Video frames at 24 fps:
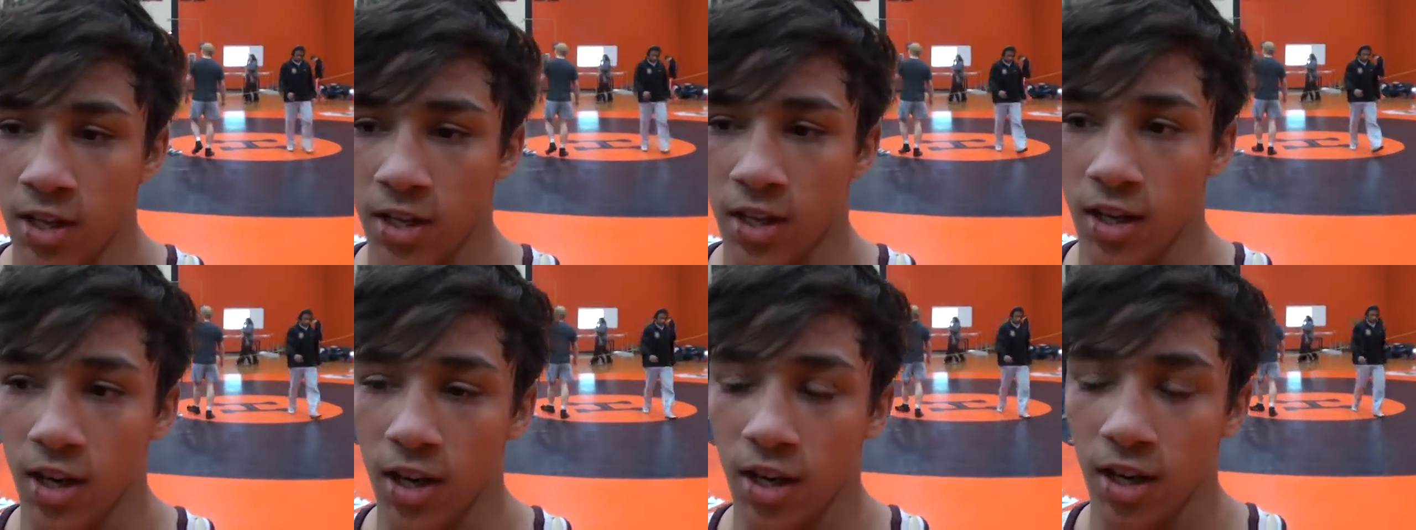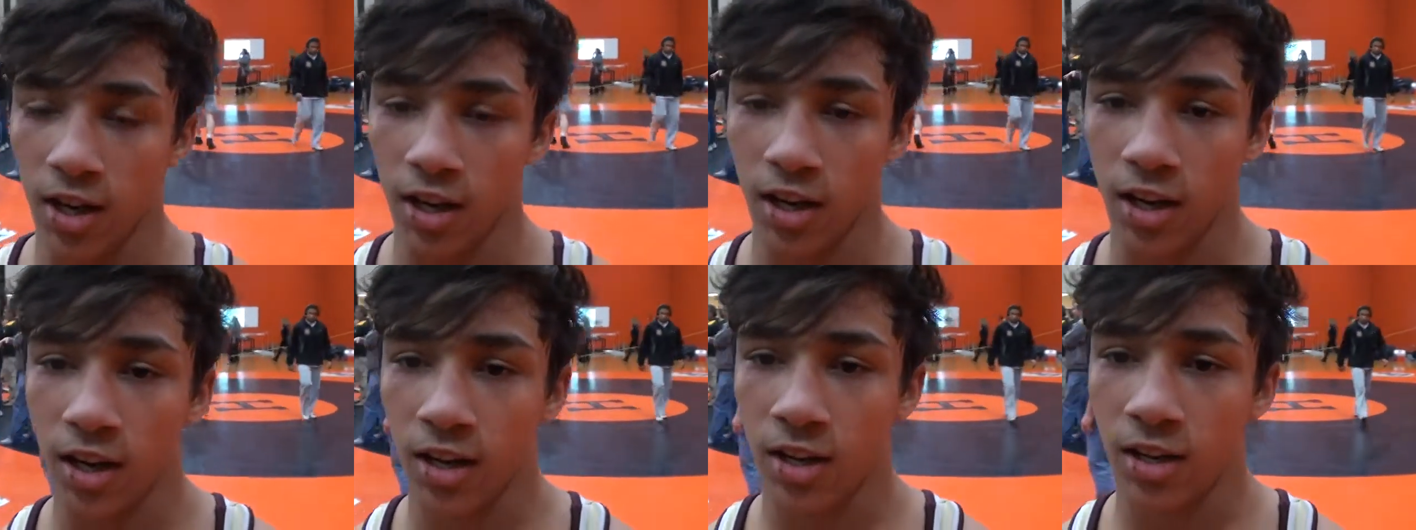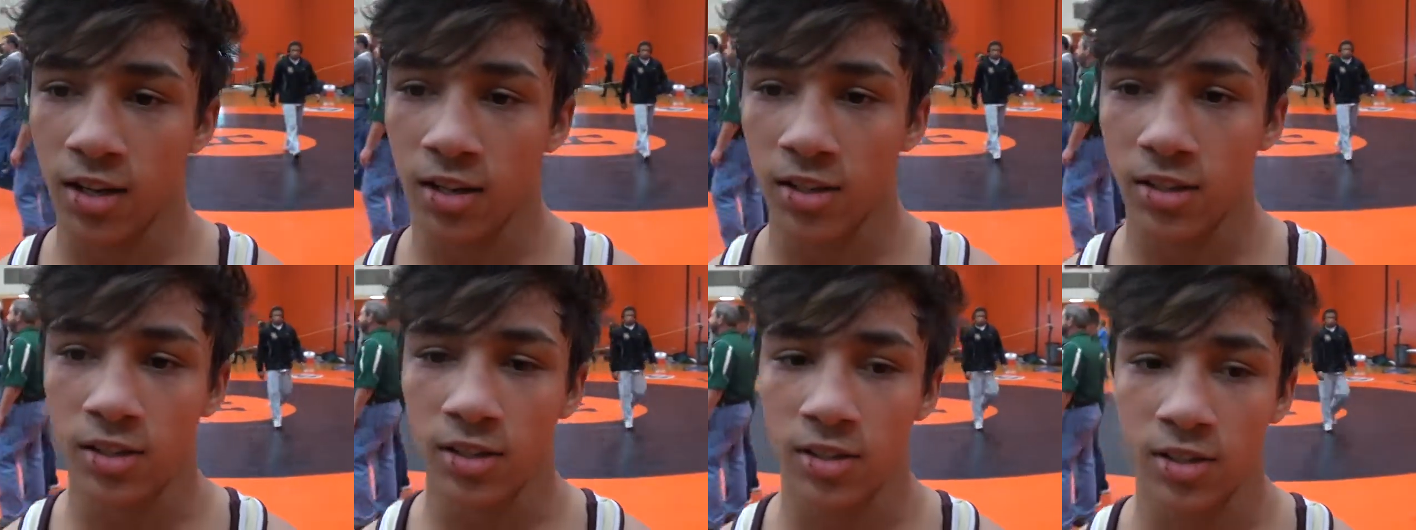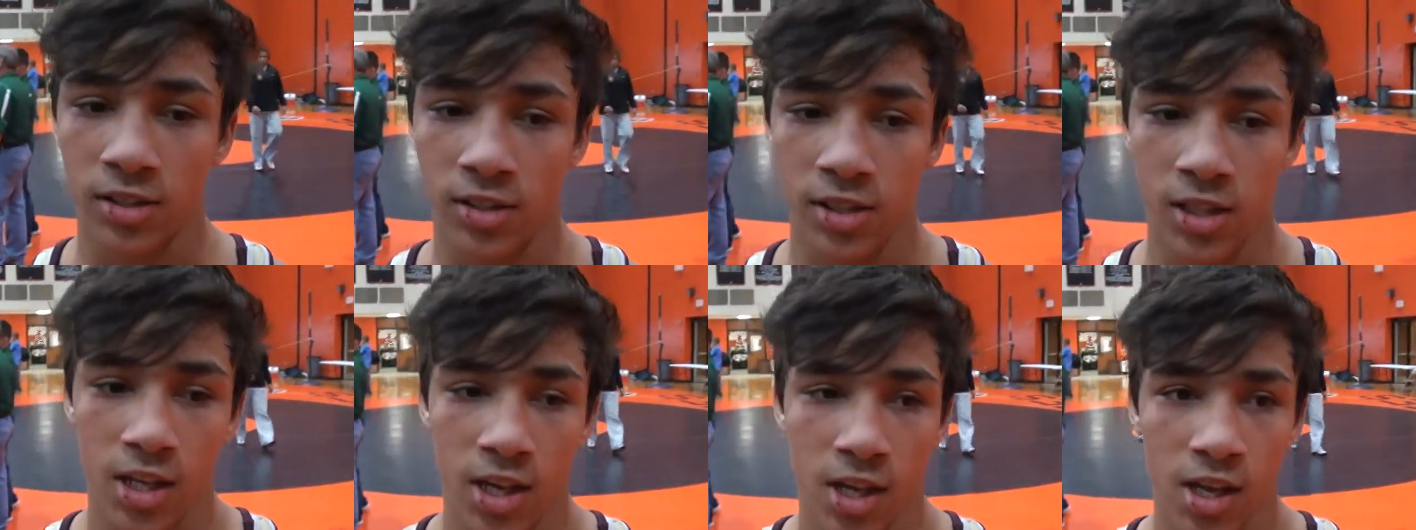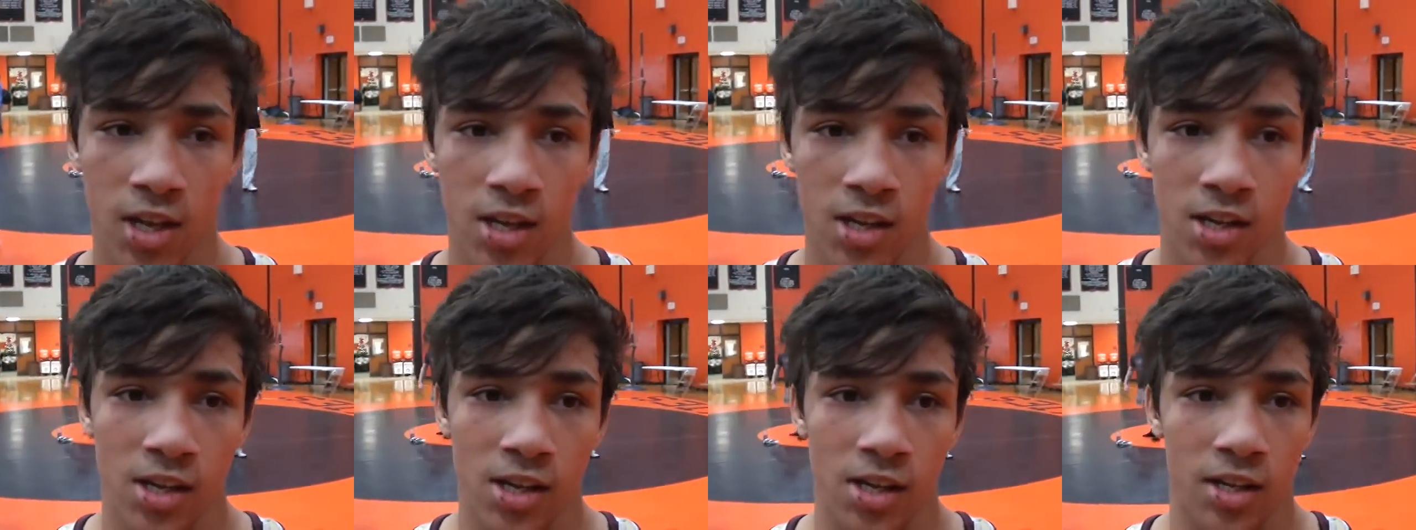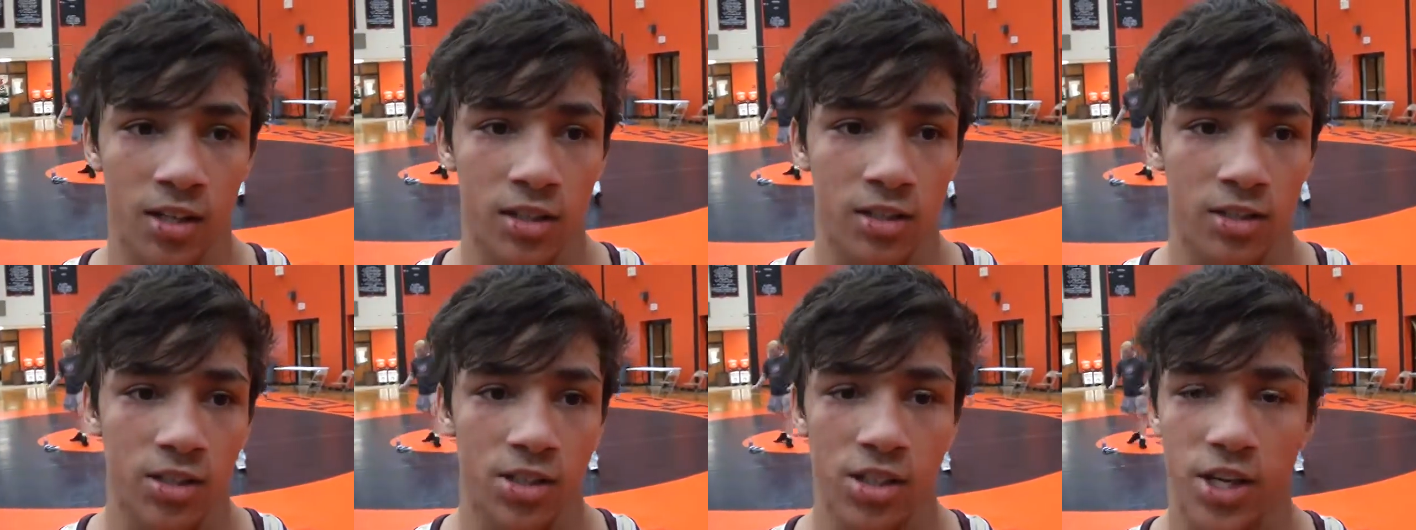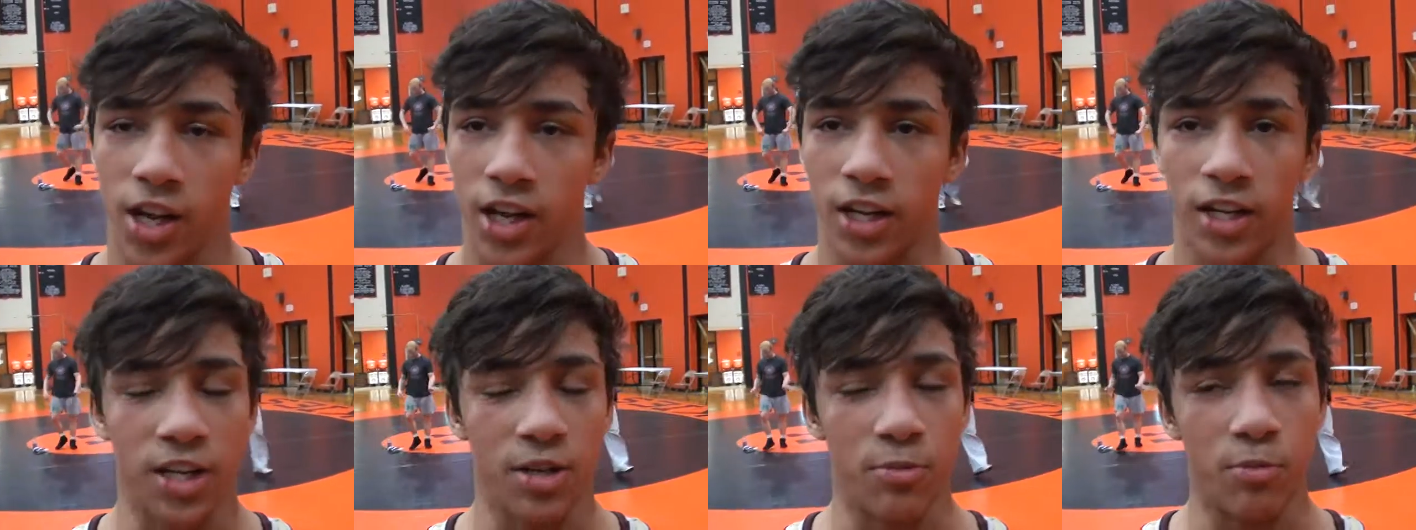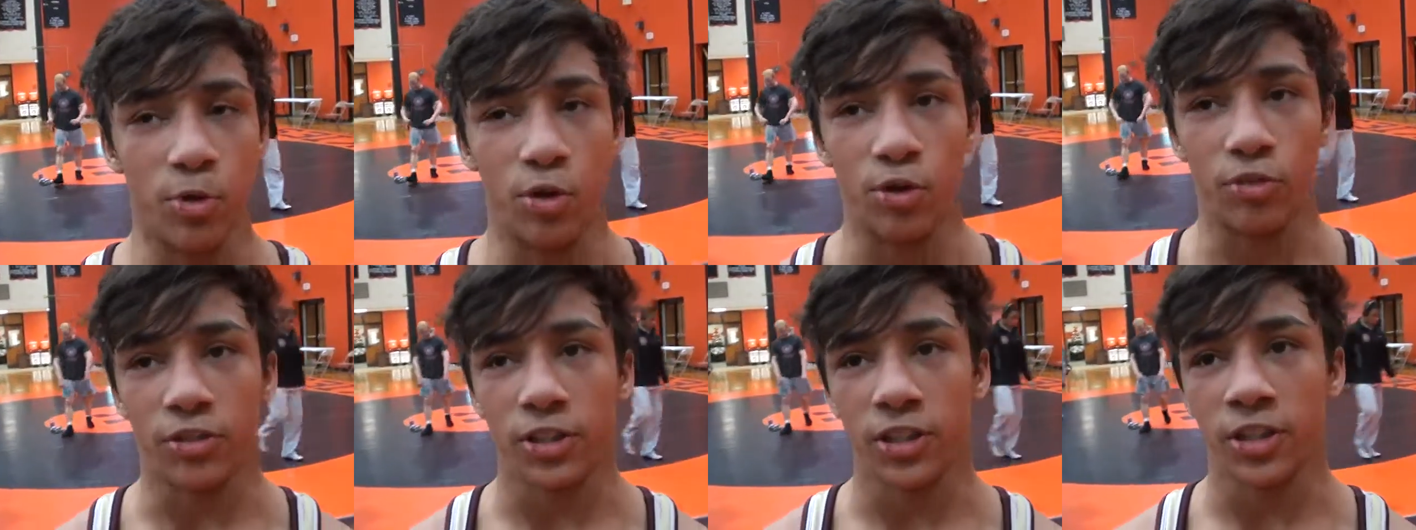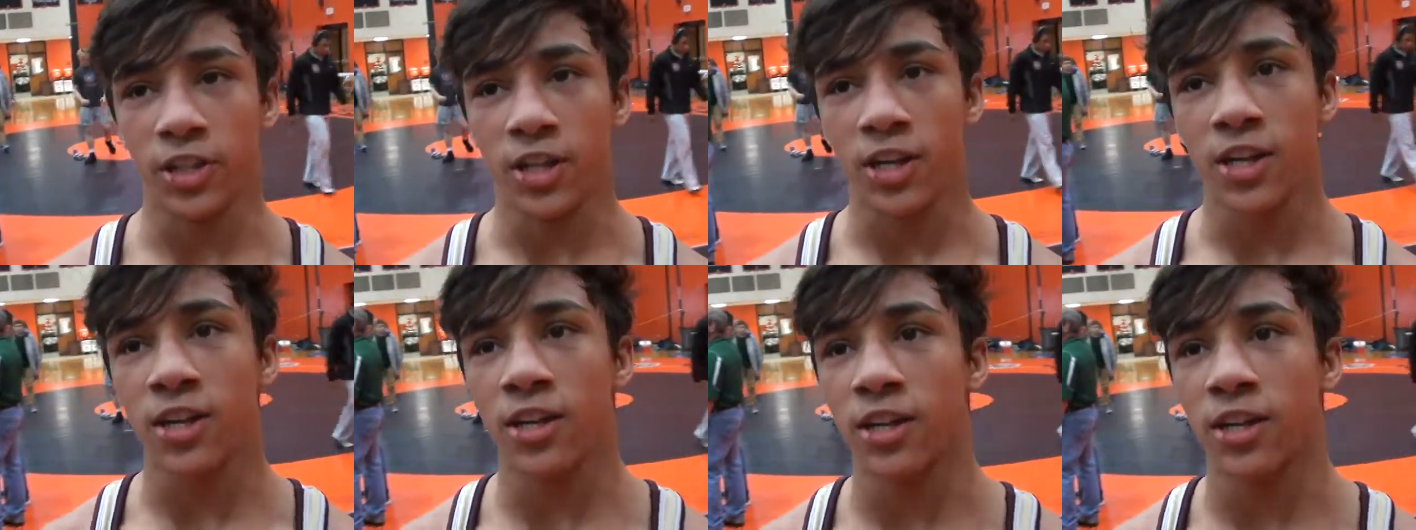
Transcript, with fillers: down leg Turks? What's going through your mind? Just gotta keep moving.